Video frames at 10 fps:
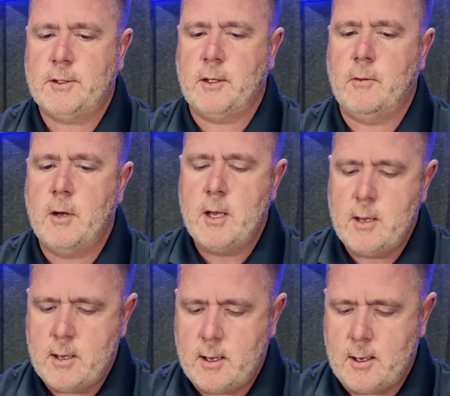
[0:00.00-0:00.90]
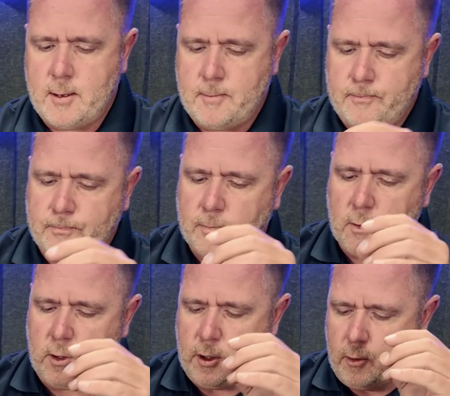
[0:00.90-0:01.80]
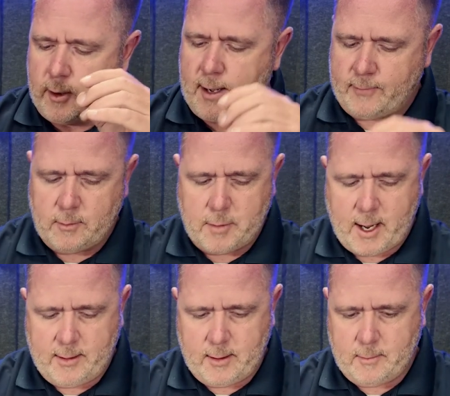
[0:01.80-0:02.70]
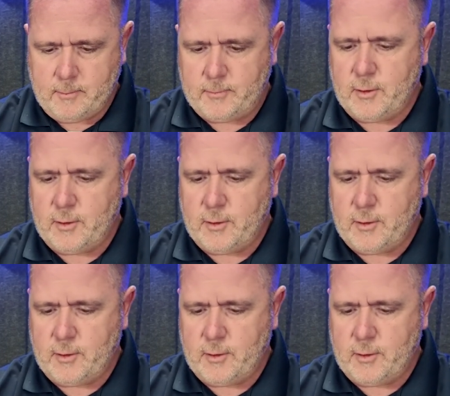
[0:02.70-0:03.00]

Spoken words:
So you don't have to buy them